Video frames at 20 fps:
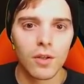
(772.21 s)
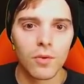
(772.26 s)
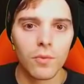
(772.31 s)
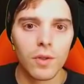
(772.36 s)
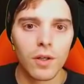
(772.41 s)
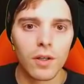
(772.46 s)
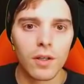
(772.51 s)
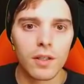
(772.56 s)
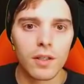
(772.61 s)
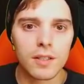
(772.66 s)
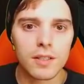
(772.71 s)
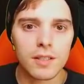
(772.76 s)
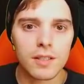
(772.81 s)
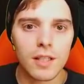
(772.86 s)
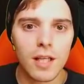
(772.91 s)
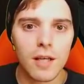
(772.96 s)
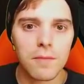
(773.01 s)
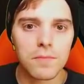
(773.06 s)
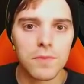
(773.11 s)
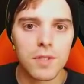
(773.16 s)
We are gonna
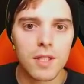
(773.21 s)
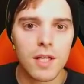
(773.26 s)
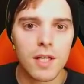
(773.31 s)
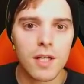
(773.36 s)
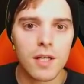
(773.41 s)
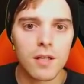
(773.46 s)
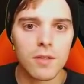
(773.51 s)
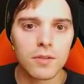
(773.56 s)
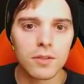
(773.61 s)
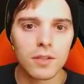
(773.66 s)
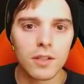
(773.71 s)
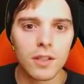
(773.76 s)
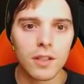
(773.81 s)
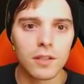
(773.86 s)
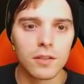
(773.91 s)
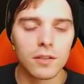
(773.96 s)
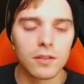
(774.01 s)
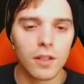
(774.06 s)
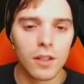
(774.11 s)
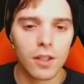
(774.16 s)
slap down
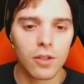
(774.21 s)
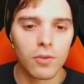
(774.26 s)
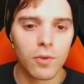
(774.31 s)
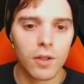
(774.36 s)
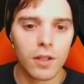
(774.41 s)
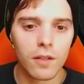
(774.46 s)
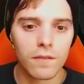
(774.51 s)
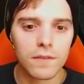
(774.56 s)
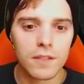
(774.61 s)
another one of